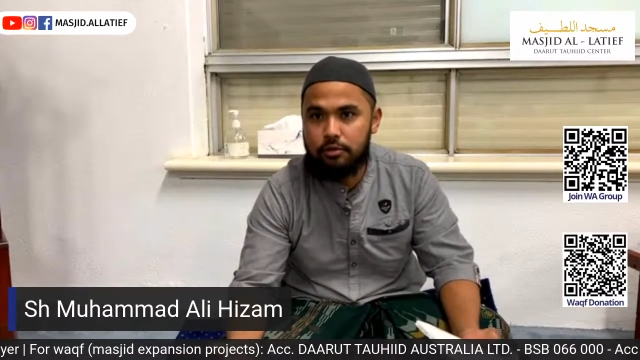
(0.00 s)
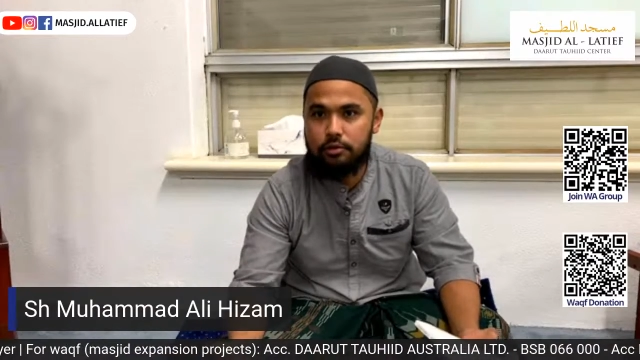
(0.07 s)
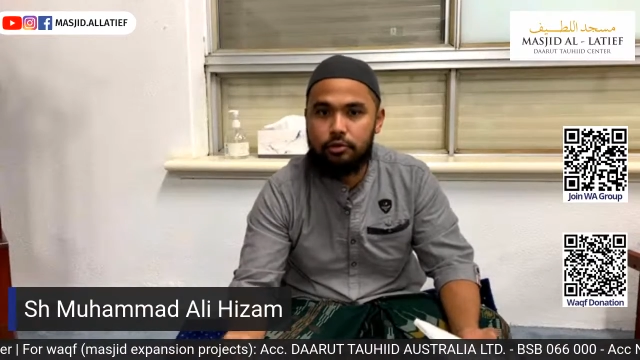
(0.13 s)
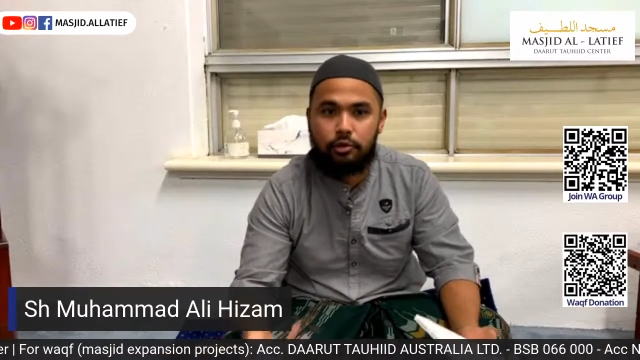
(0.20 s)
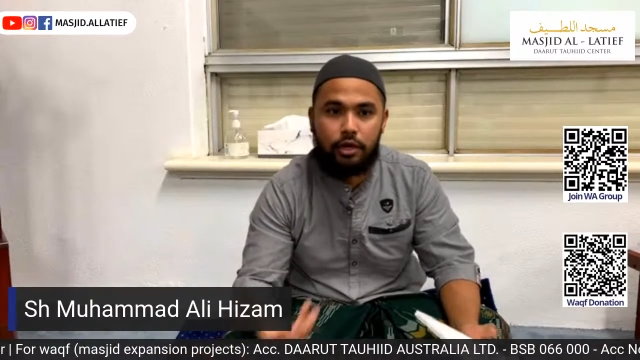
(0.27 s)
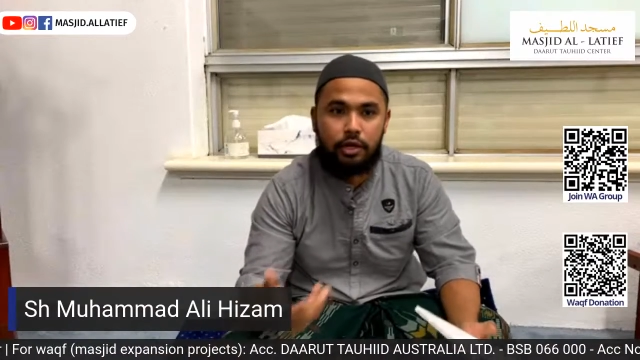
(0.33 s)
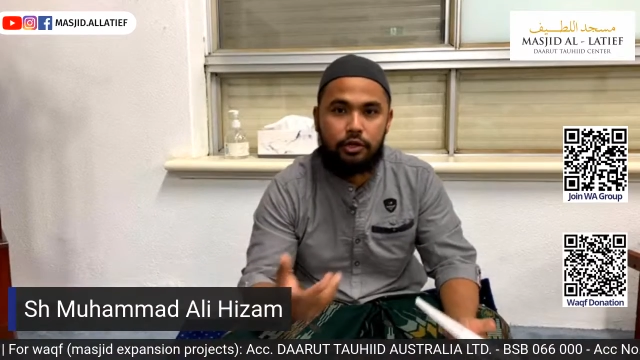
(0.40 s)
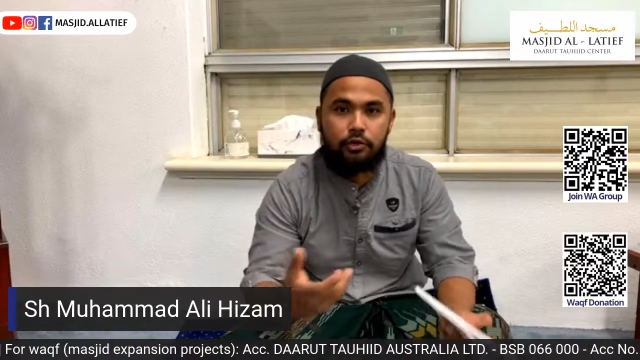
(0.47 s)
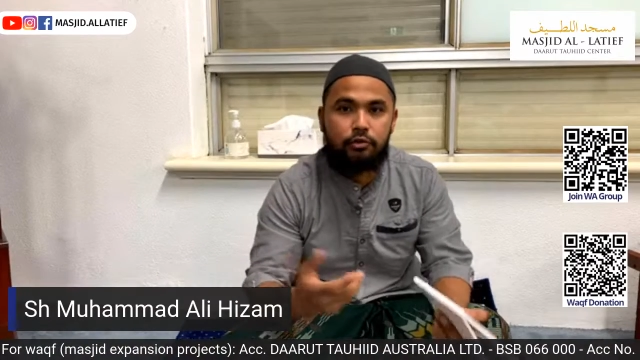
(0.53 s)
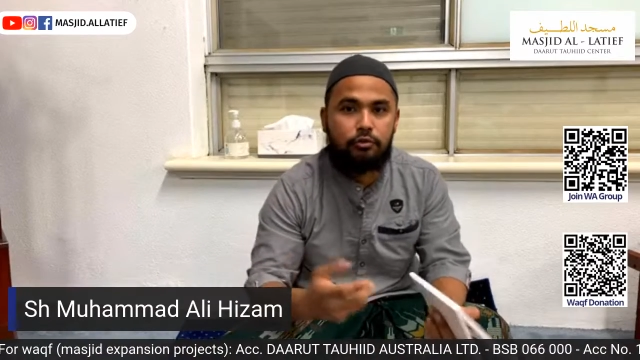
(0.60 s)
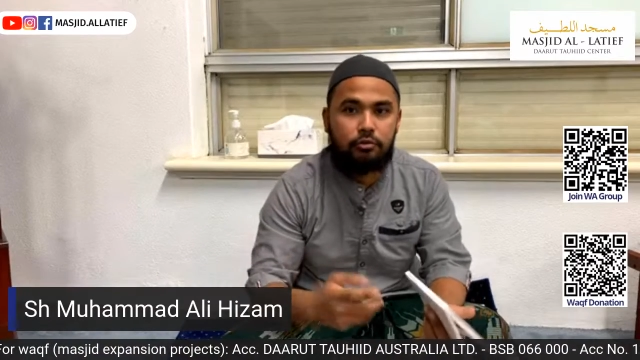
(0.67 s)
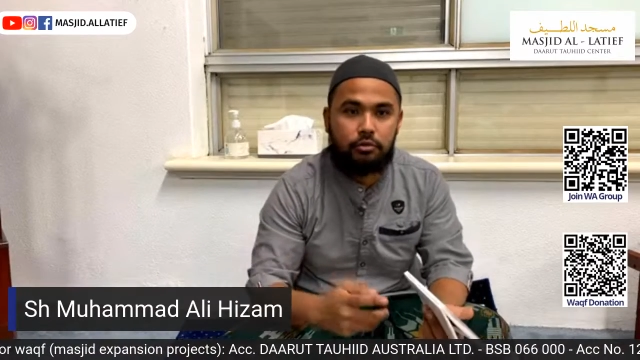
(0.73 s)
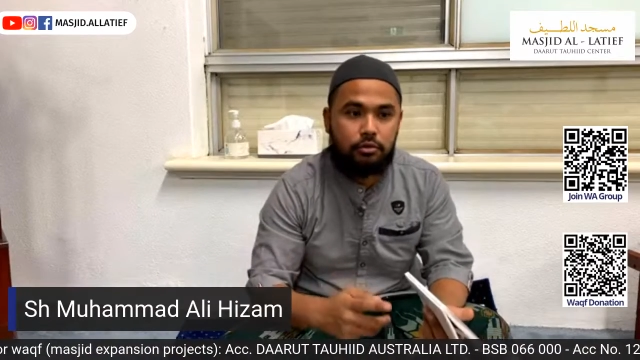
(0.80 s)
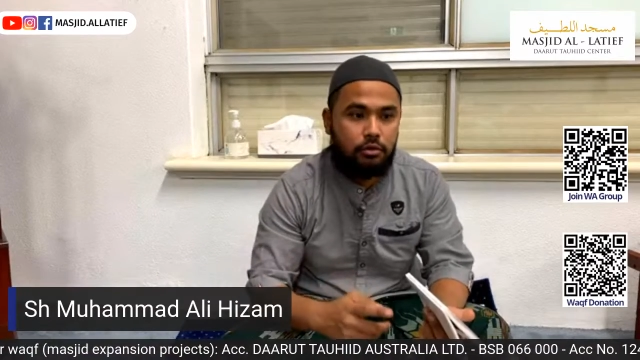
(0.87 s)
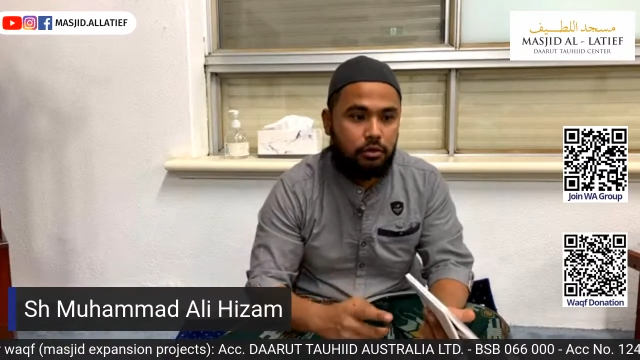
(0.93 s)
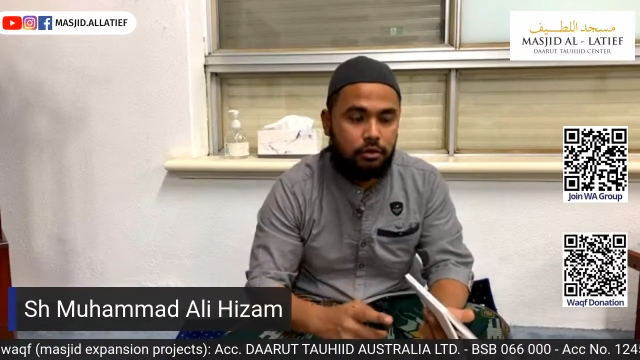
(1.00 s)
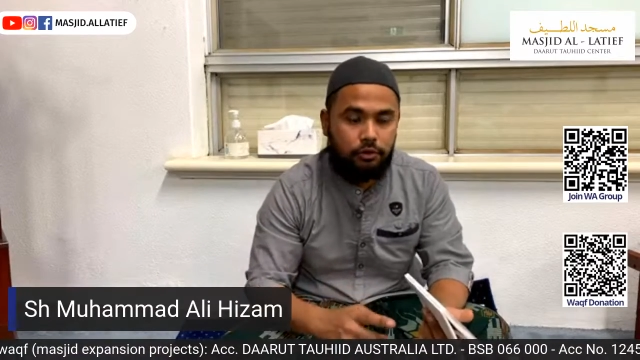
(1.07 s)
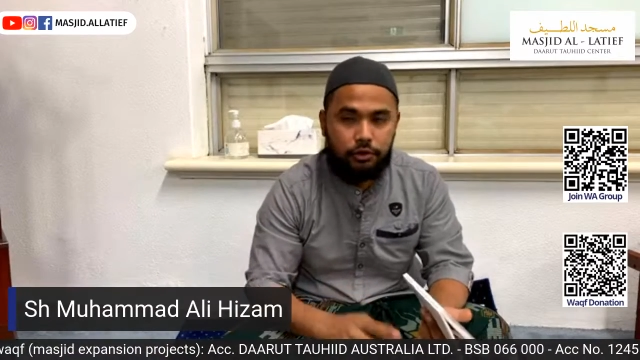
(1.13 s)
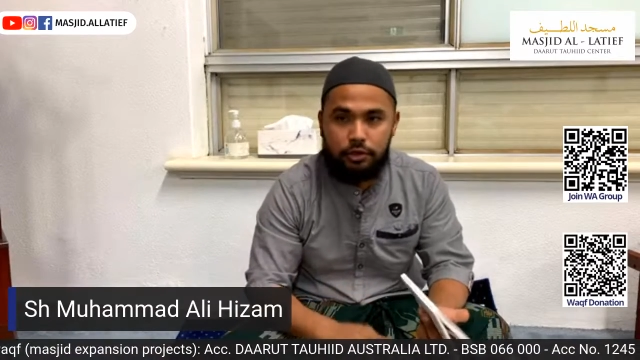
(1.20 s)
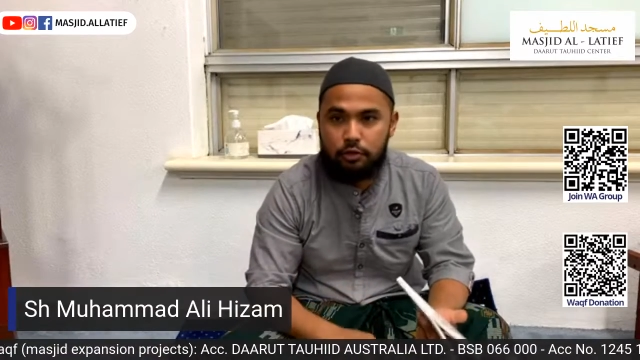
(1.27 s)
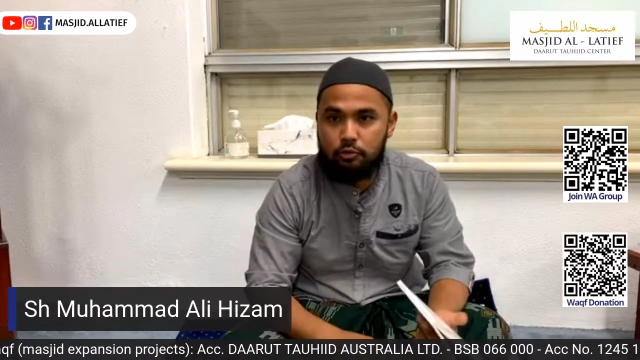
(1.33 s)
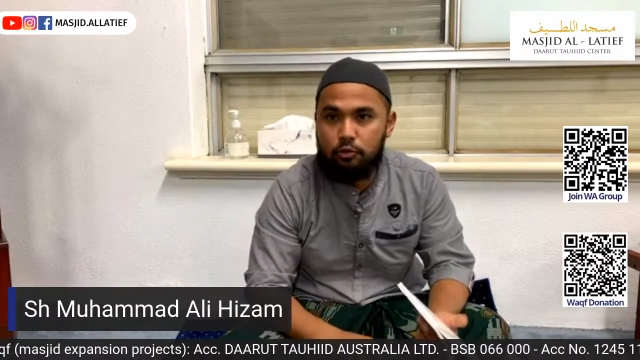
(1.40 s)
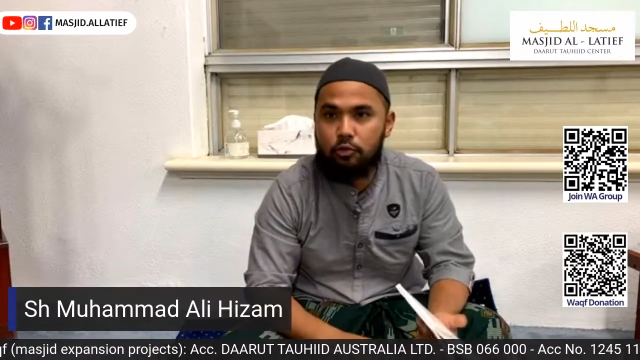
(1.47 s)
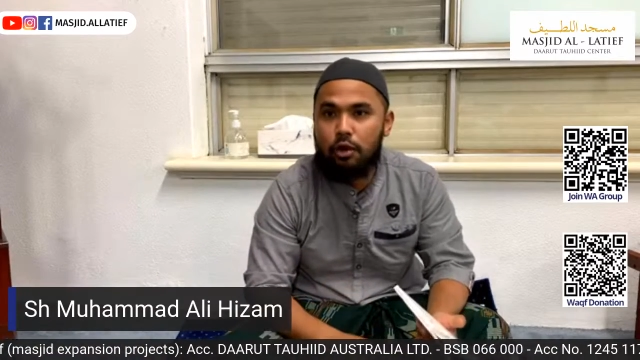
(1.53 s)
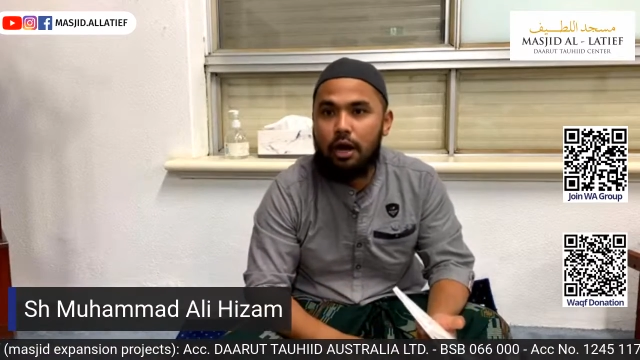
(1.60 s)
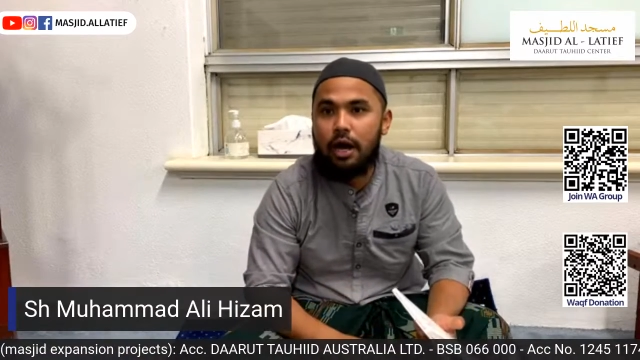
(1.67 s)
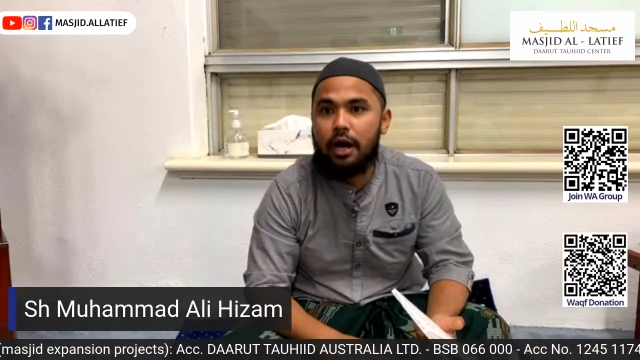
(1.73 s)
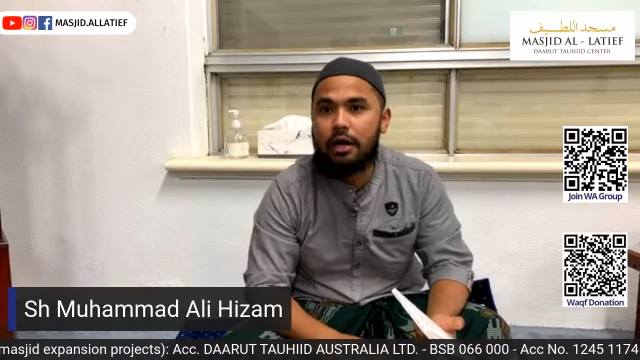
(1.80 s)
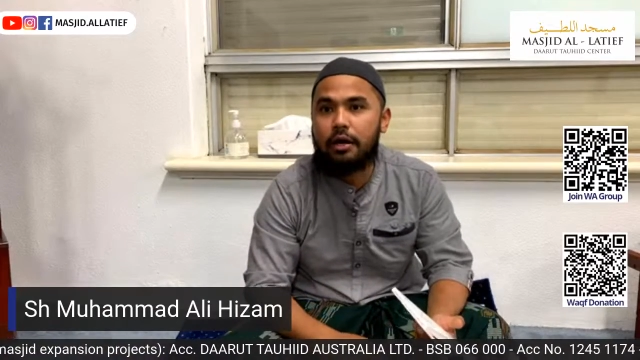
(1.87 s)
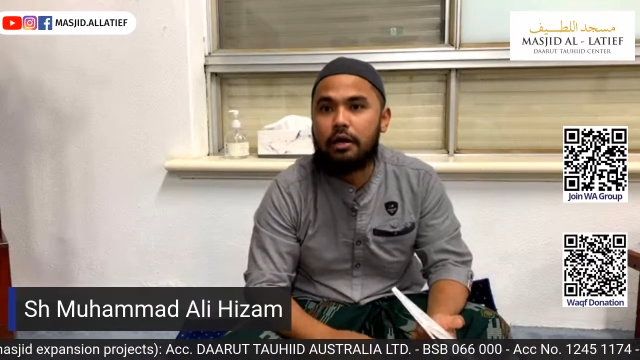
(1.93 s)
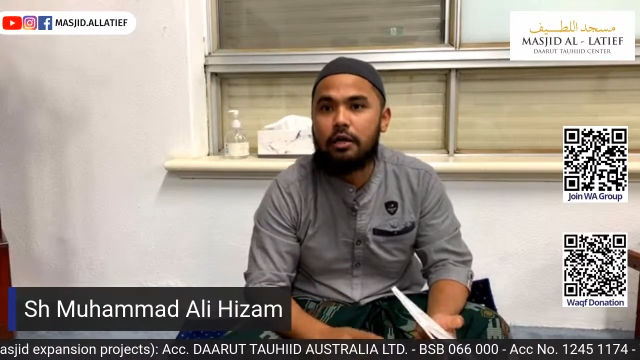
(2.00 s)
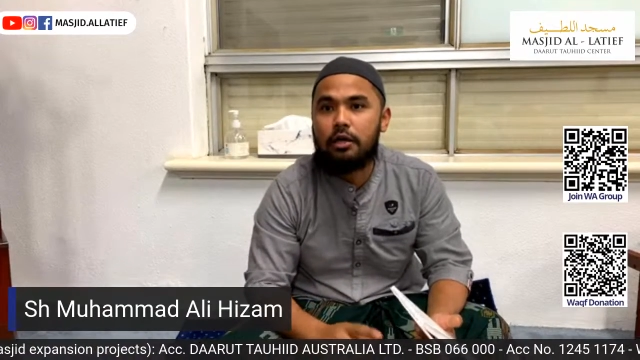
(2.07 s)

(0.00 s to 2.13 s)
You can read the Quran,